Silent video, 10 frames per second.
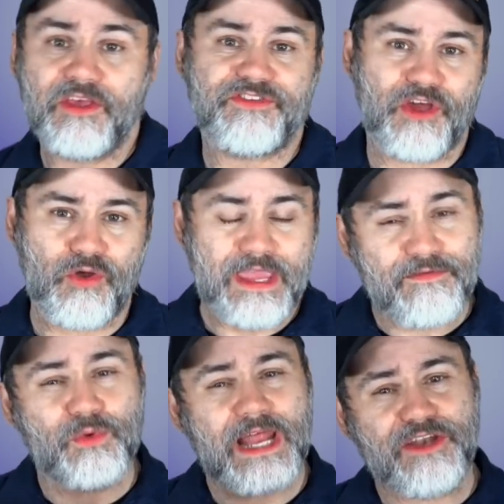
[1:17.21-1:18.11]
So
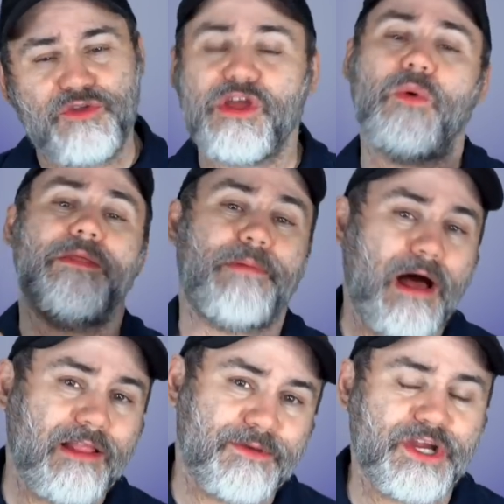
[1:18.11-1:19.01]
even when I do go with a
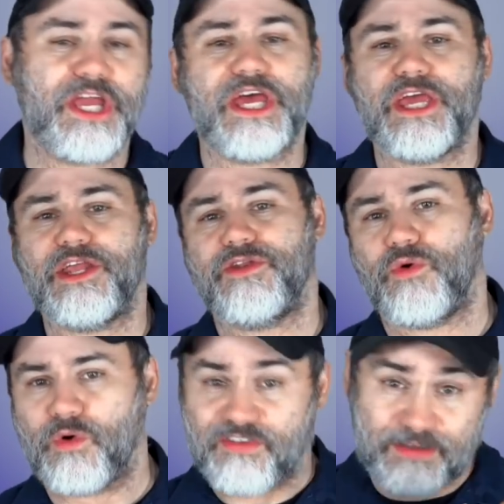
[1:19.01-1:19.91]
polymer gun
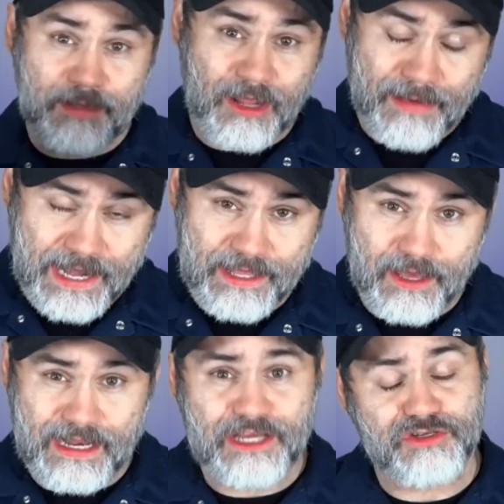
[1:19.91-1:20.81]
or a semi automatic
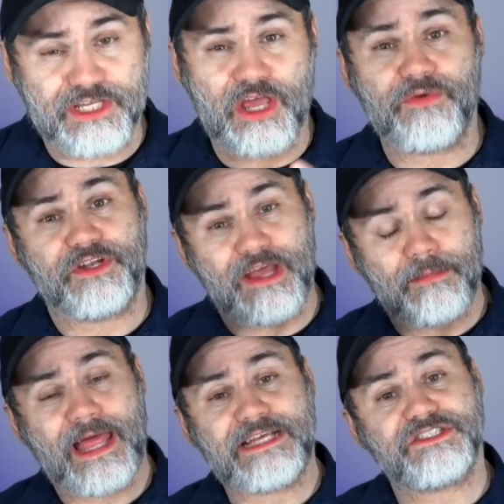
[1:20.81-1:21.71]
gun, I usually go with a
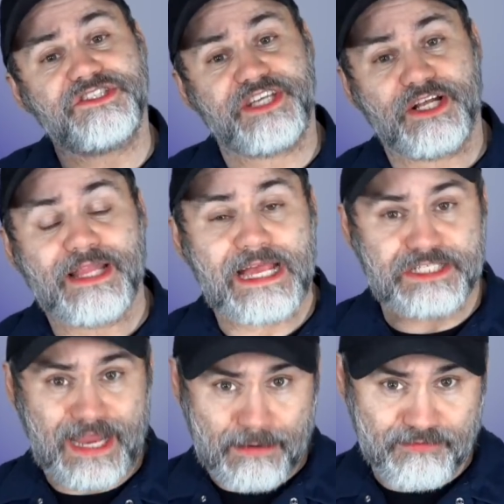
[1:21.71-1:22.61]
double action, single
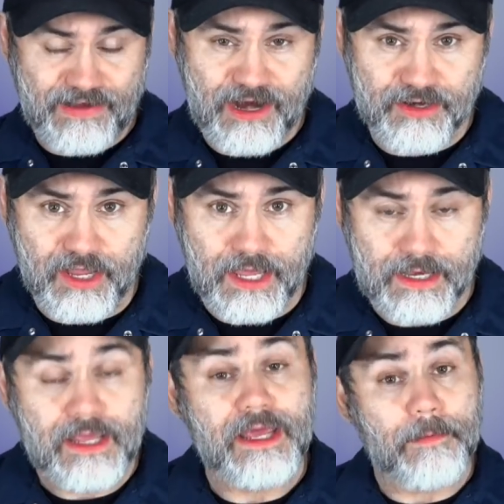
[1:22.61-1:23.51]
action hammer fired
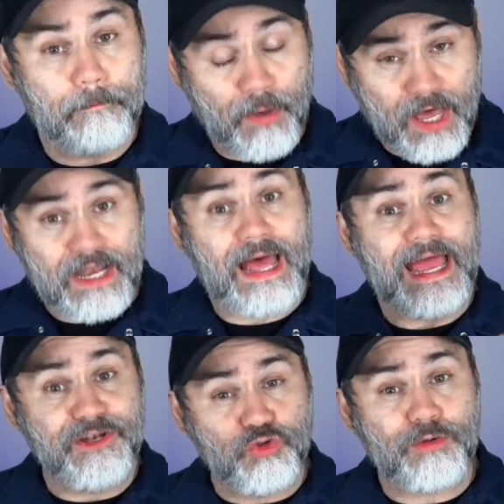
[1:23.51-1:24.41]
gun but
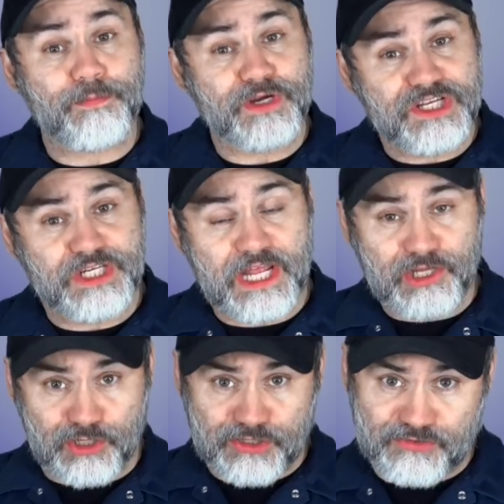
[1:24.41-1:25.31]
I do appreciate
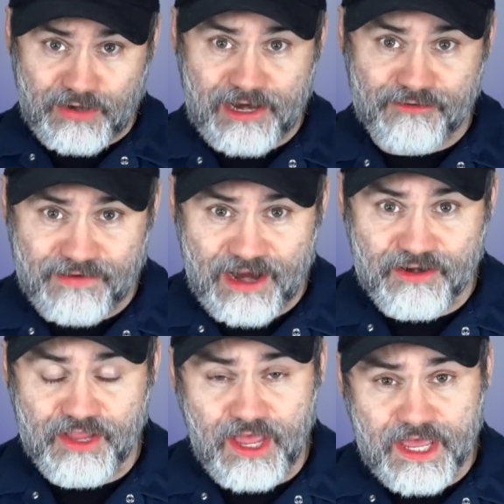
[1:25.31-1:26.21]
a good striker
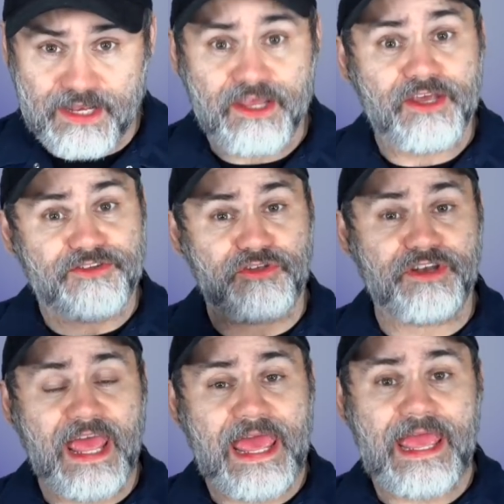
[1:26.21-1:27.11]
fired gun. So
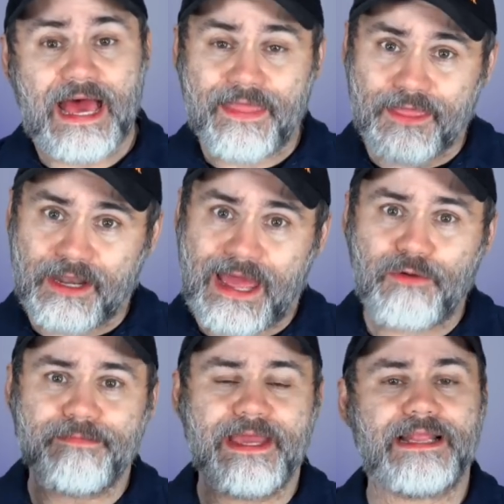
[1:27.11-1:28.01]
today I thought I
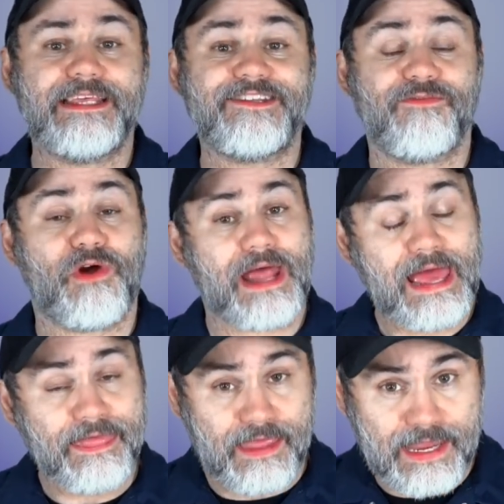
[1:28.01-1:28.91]
would make a list of what
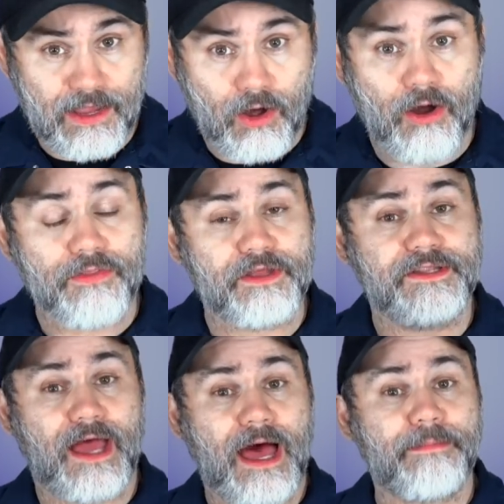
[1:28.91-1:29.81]
I think are the
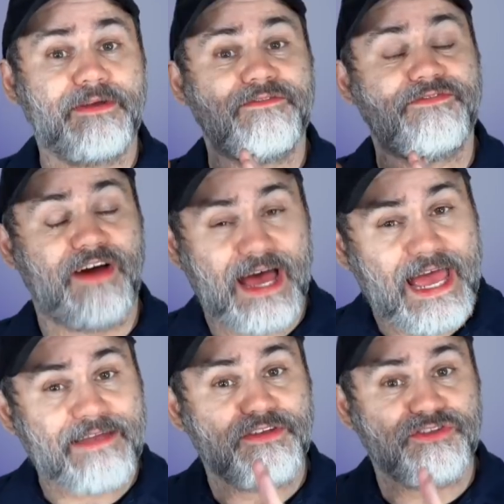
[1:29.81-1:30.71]
top
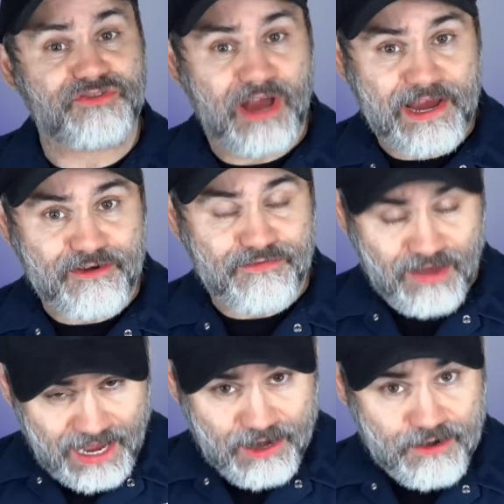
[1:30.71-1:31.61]
five striker
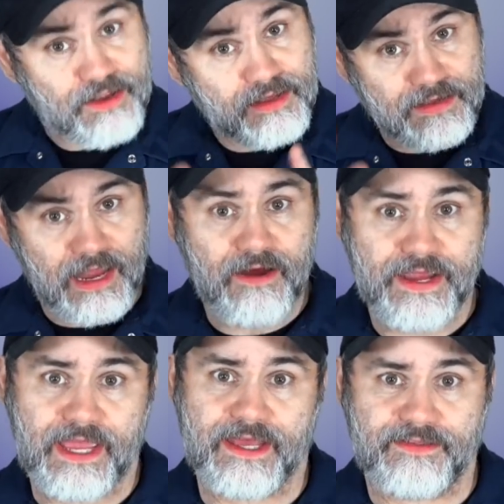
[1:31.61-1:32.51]
fired
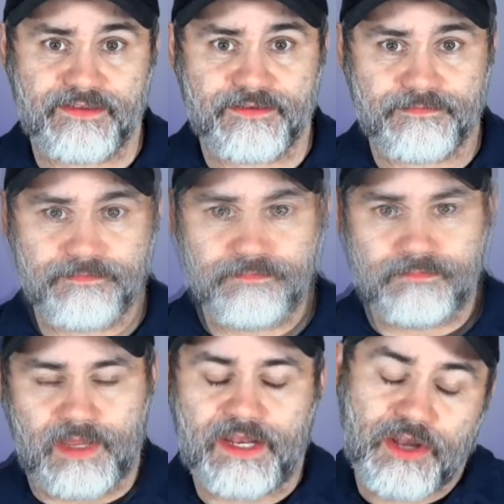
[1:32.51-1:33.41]
carry guns.
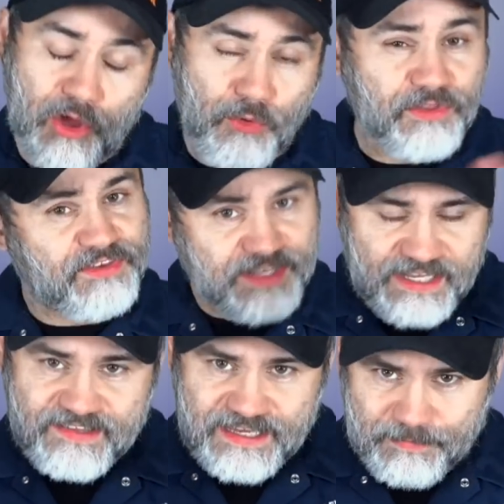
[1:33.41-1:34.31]
And no, the
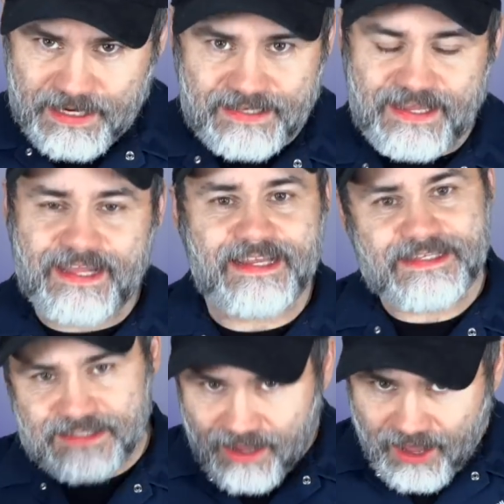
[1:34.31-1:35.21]
CZ P-10
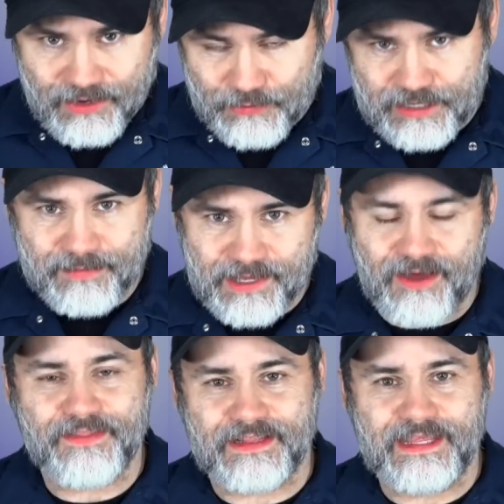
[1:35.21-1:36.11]
is not going to be
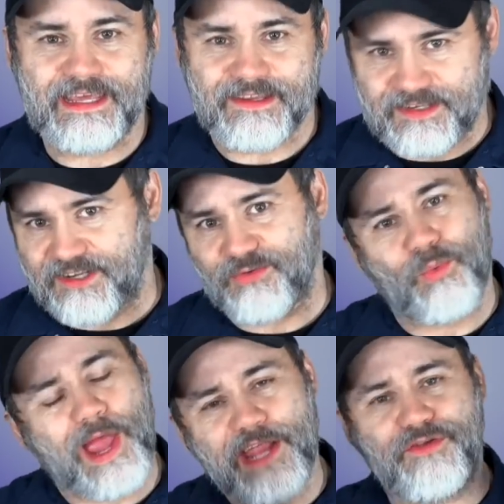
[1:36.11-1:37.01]
on the list. It is
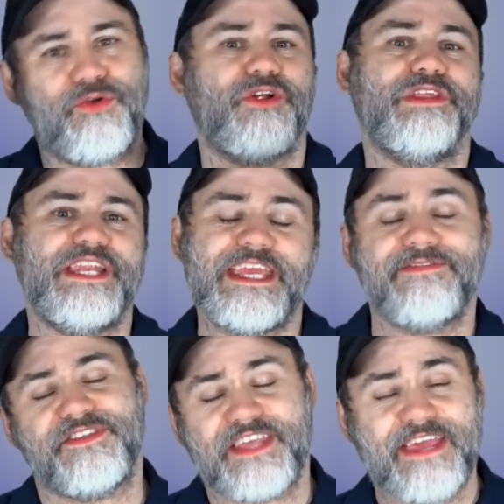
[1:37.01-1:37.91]
way too early to
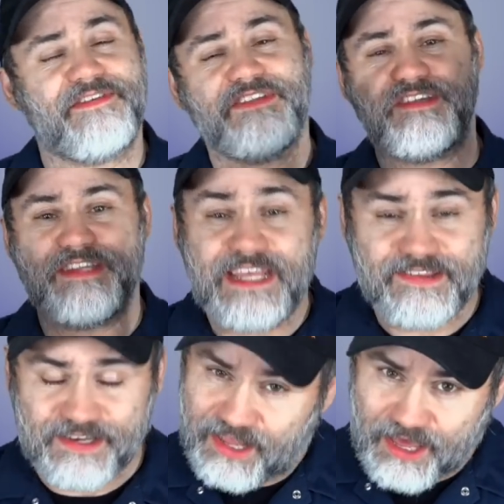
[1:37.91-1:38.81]
even say if it's a
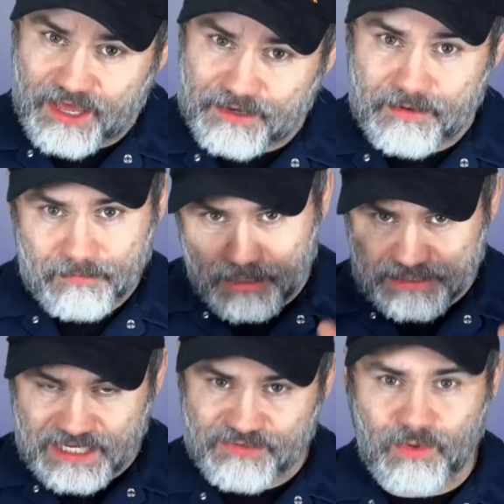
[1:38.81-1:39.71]
decent gun,
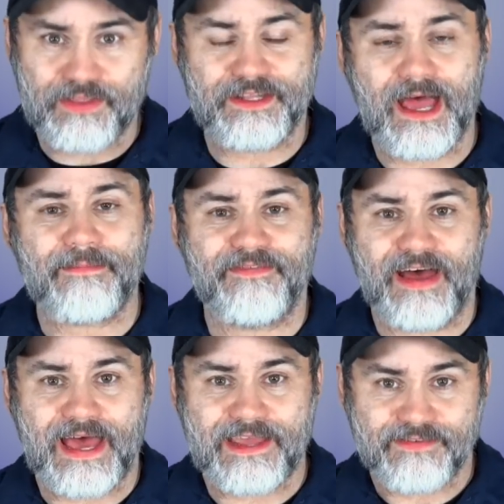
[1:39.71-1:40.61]
much less one of the top
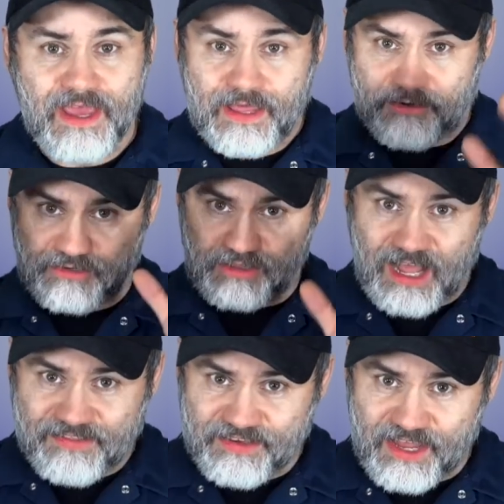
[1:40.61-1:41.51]
five. There's
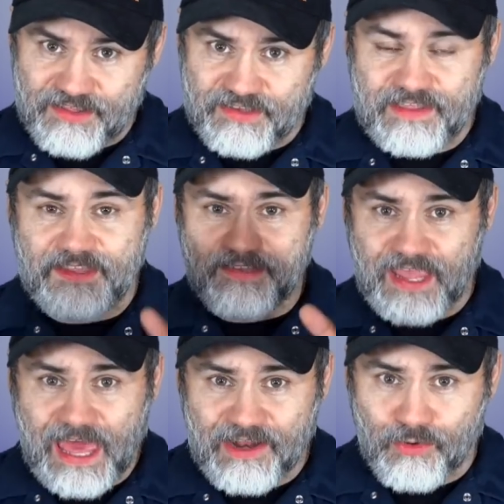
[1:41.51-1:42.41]
lots of guns in this
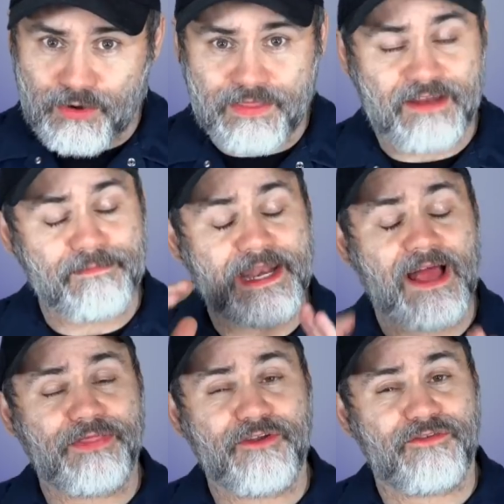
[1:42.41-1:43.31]
category that have been
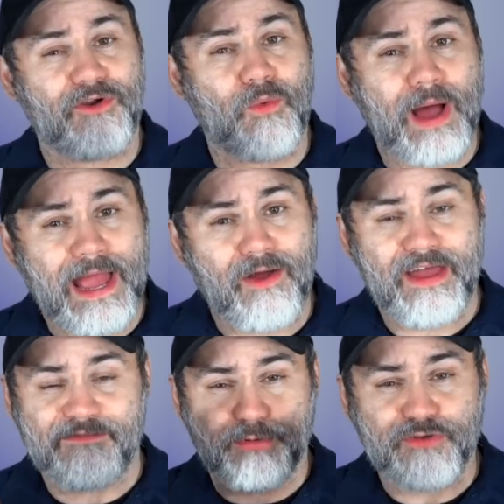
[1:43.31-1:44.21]
out there for a while,
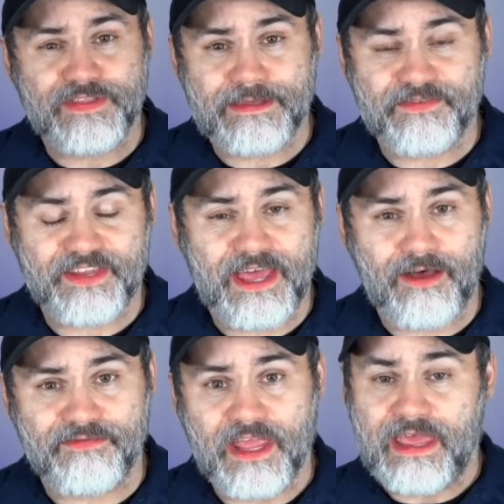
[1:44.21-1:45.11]
have proven
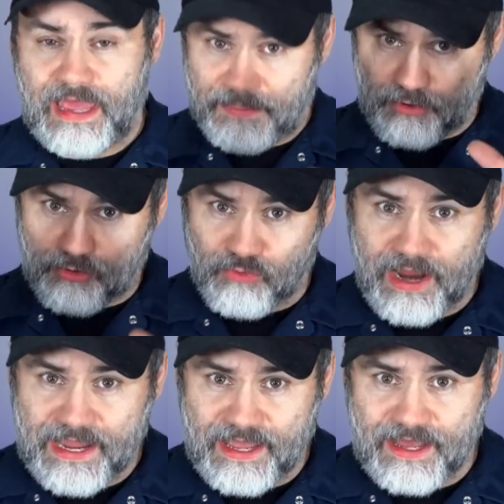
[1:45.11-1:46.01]
themselves, and they're
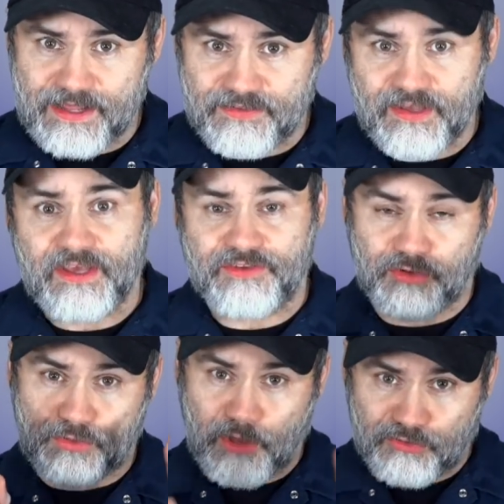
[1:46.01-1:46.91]
great guns.
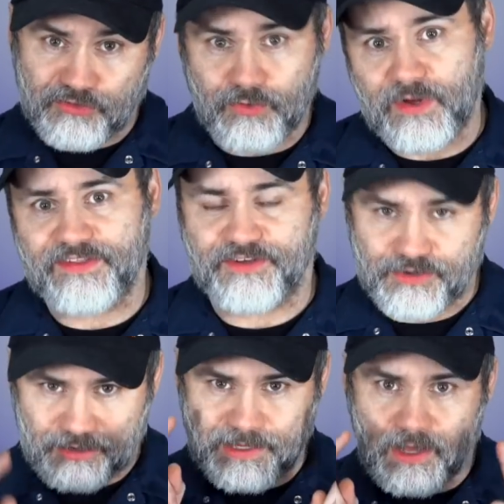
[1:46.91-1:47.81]
So those are the ones that are
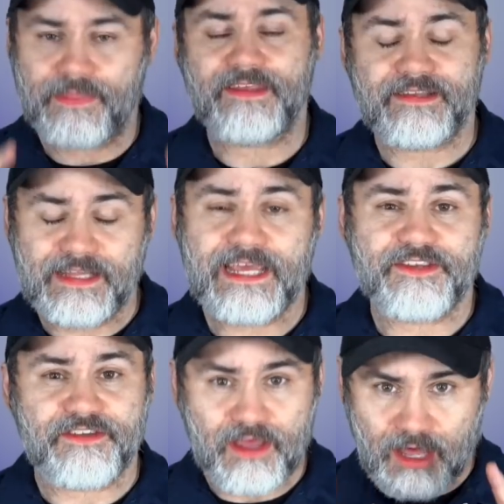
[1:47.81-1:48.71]
going to be on this
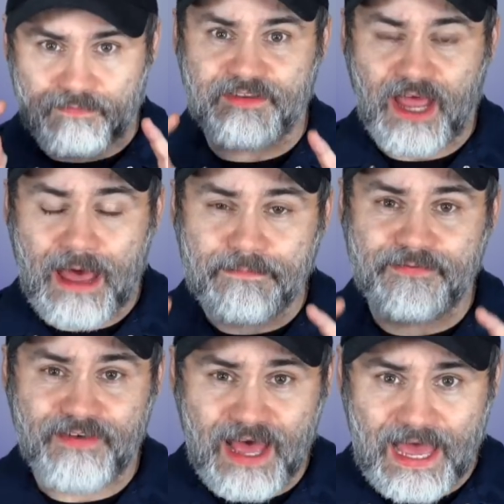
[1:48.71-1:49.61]
list of top
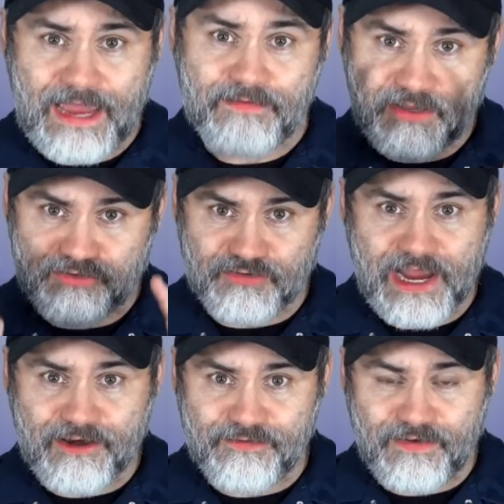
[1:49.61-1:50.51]
five
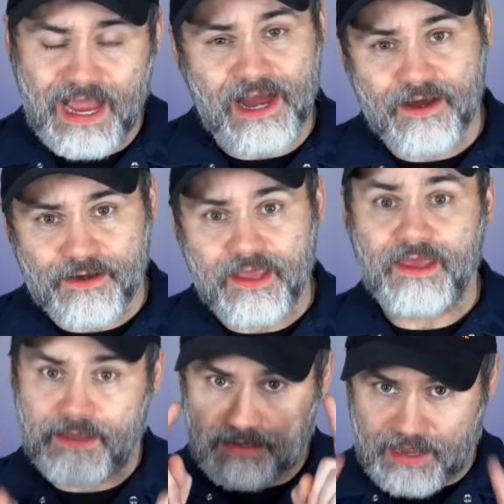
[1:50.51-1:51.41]
striker-fired
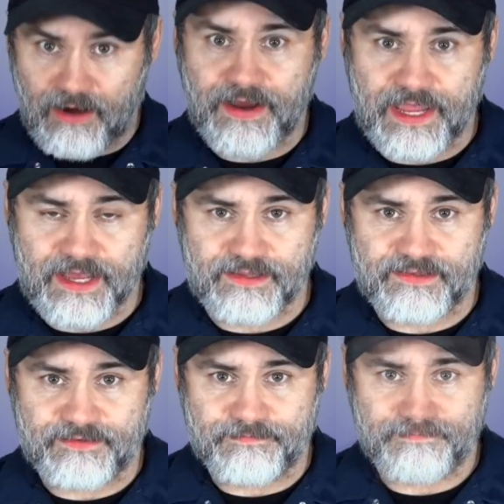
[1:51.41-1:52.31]
carry
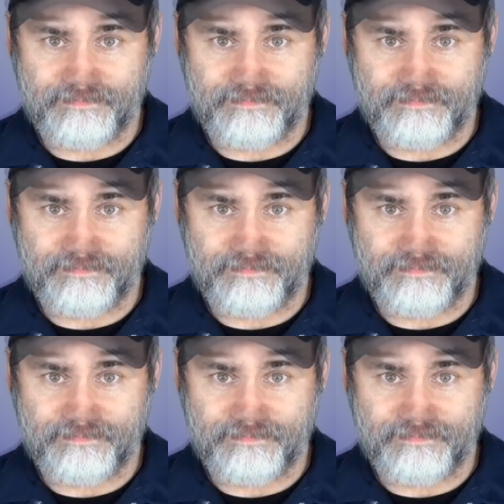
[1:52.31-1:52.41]
guns.